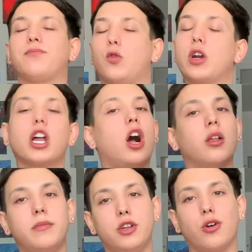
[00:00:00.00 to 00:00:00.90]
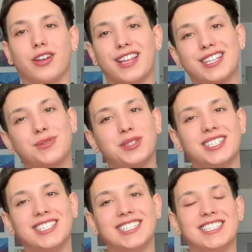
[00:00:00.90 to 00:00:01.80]
We're gonna call him New York. That's
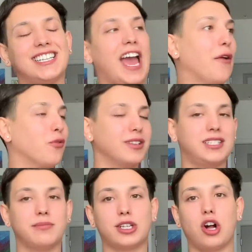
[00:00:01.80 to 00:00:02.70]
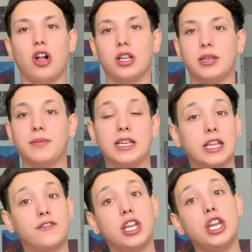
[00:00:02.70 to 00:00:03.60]
what everyone seems to call him. He
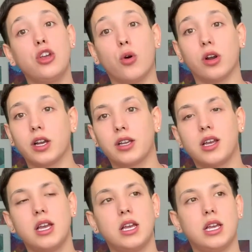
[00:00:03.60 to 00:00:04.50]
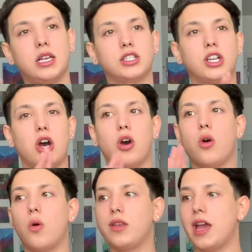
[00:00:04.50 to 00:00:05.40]
lived in New York.
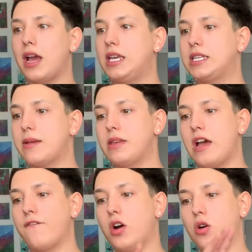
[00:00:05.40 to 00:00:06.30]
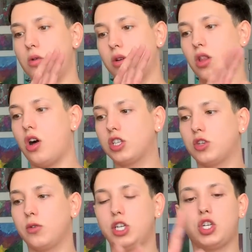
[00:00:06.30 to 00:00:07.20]
So yeah, he sent me that phone. Long
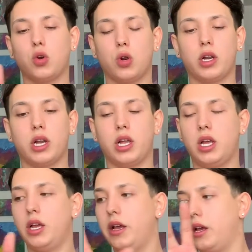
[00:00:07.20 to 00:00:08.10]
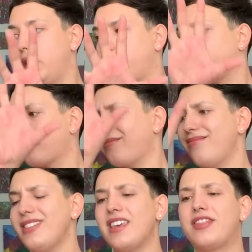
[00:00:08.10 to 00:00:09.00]
story short,
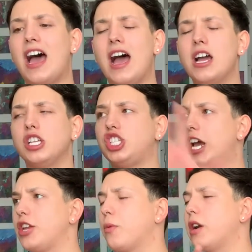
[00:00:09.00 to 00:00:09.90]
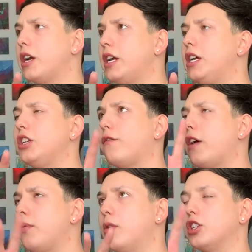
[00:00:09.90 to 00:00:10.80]
that January,
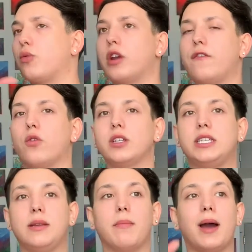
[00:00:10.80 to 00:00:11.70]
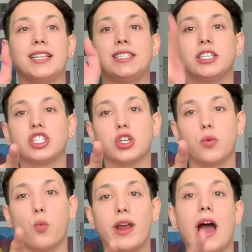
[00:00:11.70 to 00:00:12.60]
February 2014, my
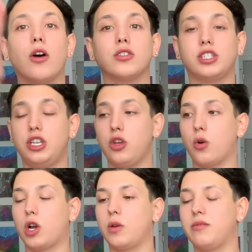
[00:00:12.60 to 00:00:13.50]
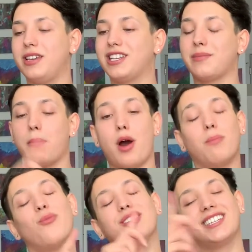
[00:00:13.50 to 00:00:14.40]
sister went out to New York with me because my
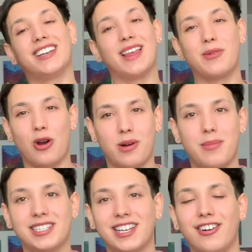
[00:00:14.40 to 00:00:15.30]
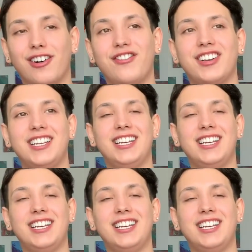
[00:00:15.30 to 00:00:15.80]
mom wasn't going to let me go by myself.